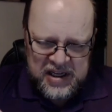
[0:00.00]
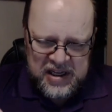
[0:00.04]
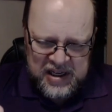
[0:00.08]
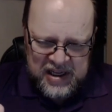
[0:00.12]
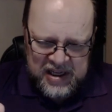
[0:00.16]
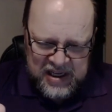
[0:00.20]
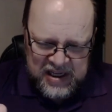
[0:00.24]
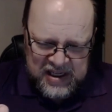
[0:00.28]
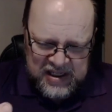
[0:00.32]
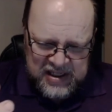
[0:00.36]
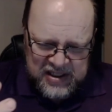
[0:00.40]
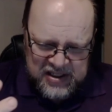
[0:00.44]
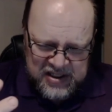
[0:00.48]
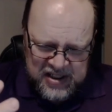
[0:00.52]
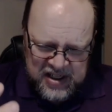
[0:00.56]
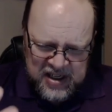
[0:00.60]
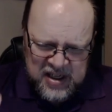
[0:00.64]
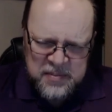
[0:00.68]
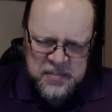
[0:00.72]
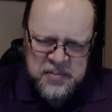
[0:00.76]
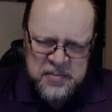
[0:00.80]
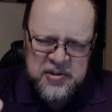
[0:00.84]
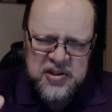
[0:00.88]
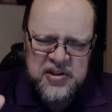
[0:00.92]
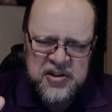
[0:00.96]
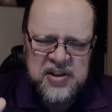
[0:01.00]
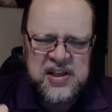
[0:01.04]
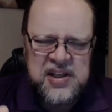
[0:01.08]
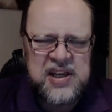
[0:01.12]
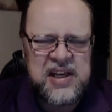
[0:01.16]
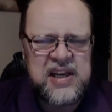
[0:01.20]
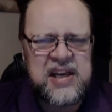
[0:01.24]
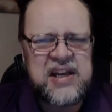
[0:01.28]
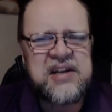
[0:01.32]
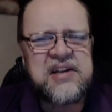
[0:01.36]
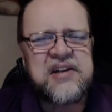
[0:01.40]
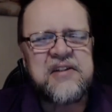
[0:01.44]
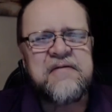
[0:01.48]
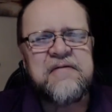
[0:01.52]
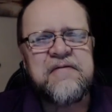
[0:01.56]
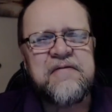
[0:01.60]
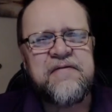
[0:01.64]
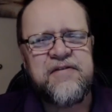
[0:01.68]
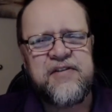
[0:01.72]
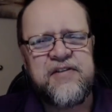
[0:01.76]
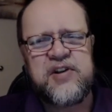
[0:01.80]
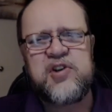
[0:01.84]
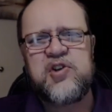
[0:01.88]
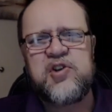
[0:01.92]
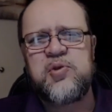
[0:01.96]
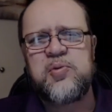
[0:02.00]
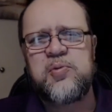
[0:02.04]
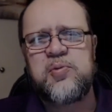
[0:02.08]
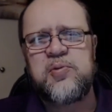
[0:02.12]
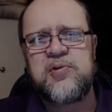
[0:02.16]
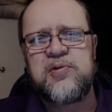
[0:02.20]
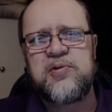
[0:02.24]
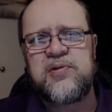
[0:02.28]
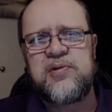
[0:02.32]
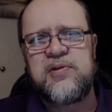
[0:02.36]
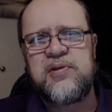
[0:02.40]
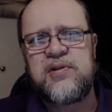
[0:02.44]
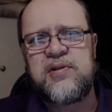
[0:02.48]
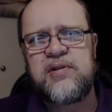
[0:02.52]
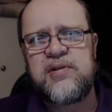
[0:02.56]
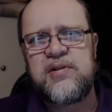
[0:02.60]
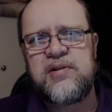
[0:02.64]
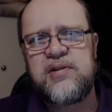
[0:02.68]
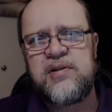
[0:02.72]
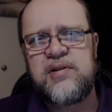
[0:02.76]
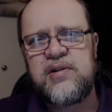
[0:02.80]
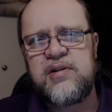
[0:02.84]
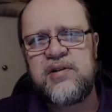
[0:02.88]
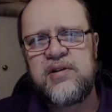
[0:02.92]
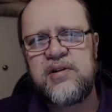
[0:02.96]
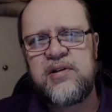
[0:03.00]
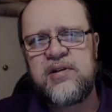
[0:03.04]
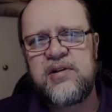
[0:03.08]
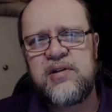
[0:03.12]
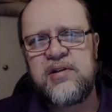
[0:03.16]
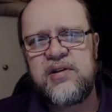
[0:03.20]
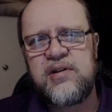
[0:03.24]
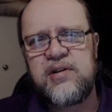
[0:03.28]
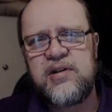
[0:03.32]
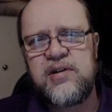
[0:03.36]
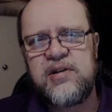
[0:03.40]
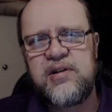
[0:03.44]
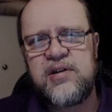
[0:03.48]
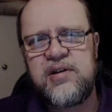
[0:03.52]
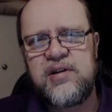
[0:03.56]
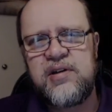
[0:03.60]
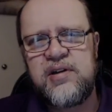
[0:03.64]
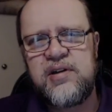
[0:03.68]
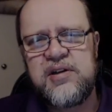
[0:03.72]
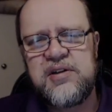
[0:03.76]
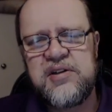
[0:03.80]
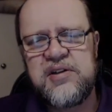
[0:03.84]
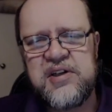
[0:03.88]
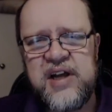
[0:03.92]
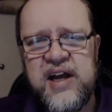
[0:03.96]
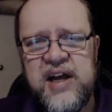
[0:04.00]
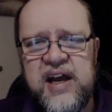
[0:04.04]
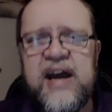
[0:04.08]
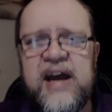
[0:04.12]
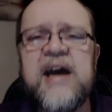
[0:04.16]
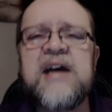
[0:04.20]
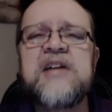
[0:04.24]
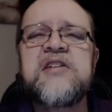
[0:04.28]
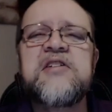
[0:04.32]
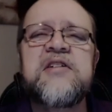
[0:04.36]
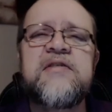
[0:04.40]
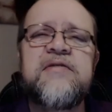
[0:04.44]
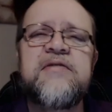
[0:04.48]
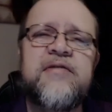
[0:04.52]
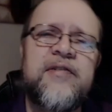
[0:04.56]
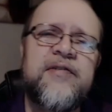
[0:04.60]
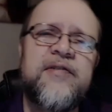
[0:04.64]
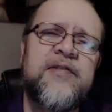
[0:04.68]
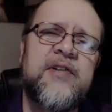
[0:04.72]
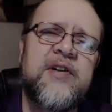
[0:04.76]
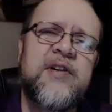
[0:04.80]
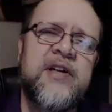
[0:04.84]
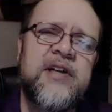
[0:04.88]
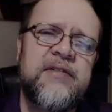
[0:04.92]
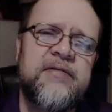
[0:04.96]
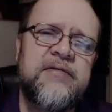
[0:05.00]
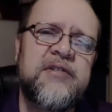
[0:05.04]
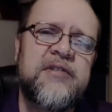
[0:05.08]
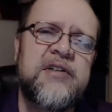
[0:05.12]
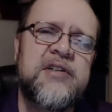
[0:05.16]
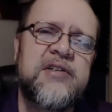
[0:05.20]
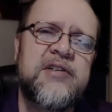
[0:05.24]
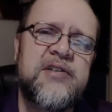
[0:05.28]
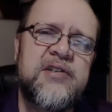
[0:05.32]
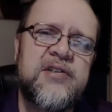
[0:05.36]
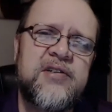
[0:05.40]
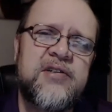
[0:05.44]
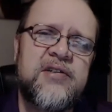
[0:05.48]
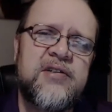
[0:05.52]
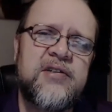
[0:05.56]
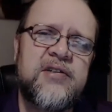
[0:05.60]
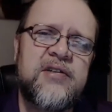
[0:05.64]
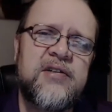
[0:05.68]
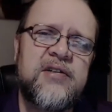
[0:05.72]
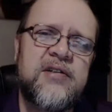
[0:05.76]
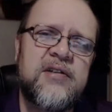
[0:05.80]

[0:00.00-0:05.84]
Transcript: It is up to the individual to ask for forgiveness.